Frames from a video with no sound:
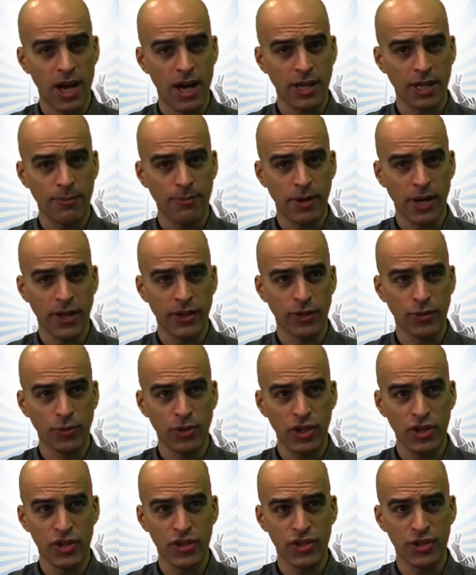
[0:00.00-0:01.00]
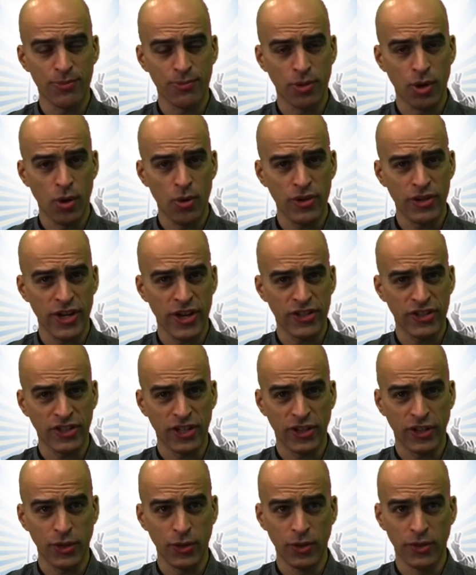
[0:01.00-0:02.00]
Occupy the Regents
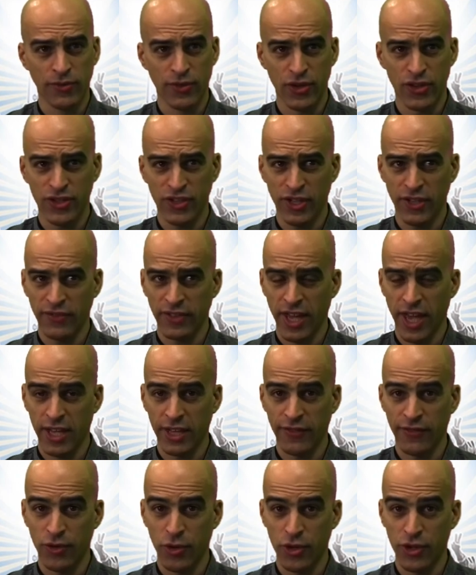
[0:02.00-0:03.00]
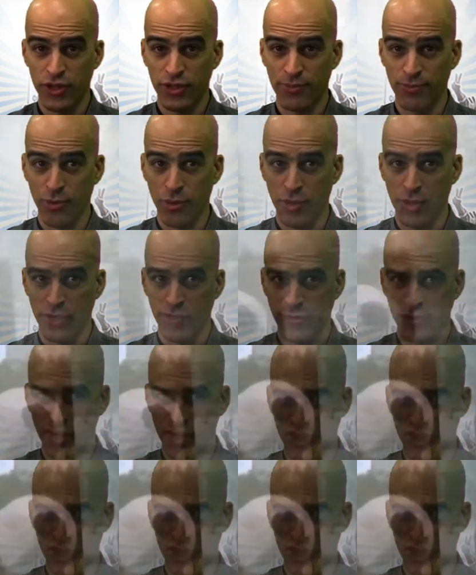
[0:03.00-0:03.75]
protested at the University of California's Board of